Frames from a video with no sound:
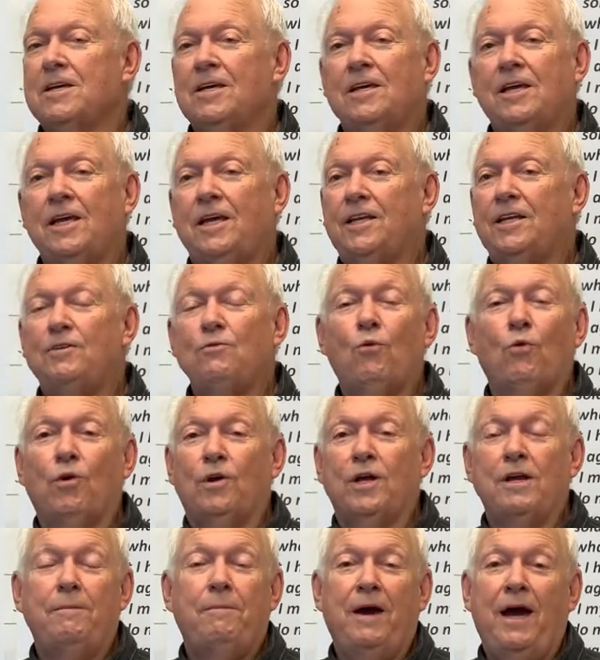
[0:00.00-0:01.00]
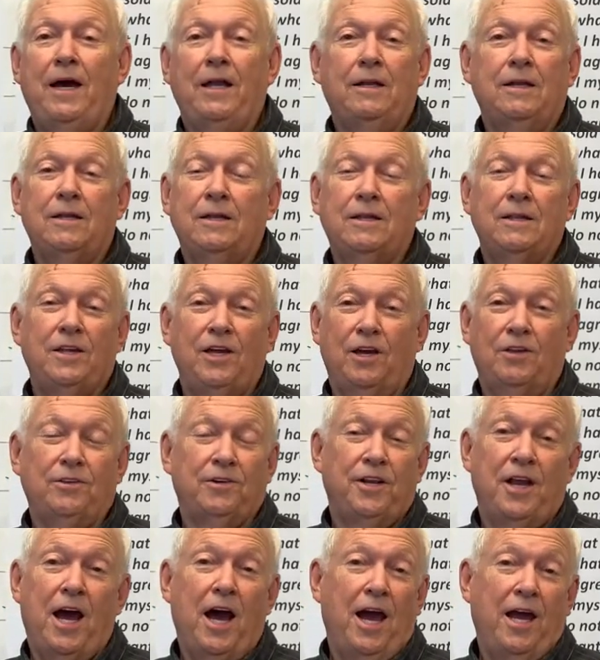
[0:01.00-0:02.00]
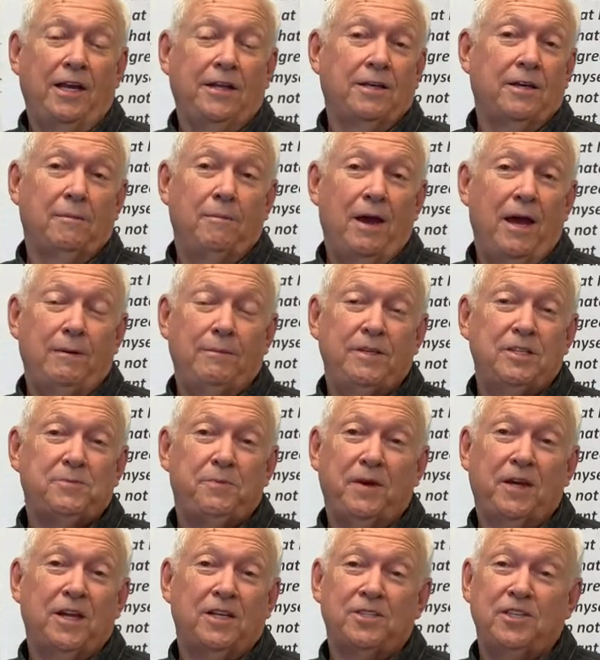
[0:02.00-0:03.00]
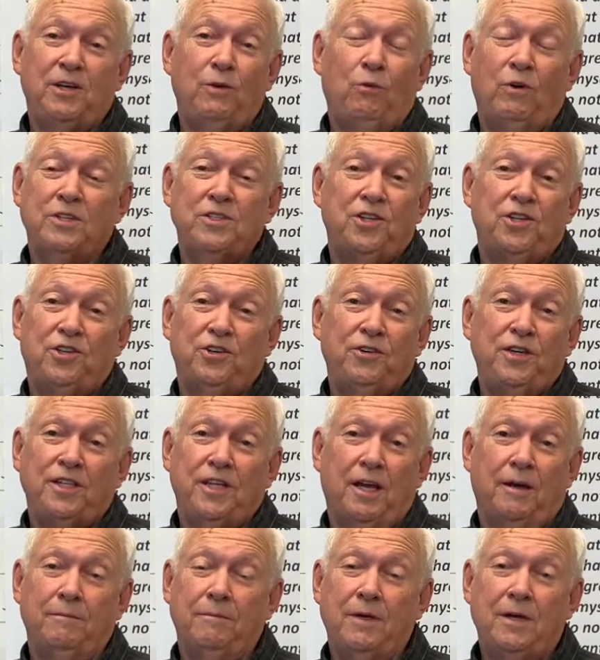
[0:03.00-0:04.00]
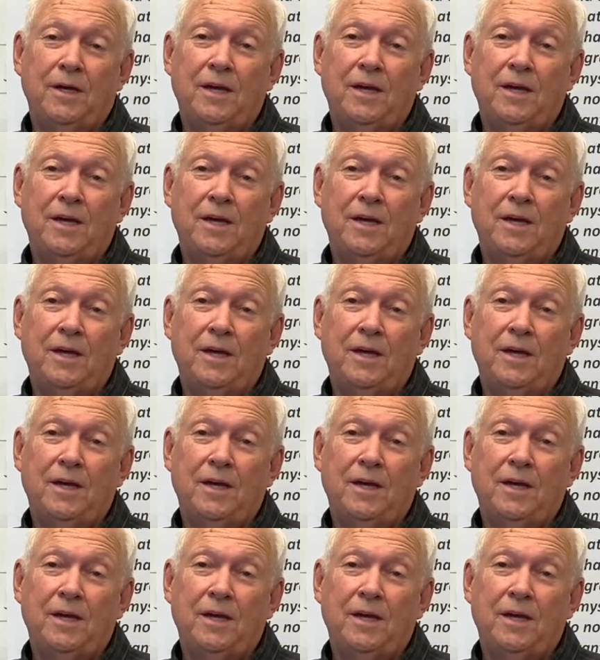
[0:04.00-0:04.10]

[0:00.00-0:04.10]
he didn't worry about the other nine commandments because he wasn't doing them.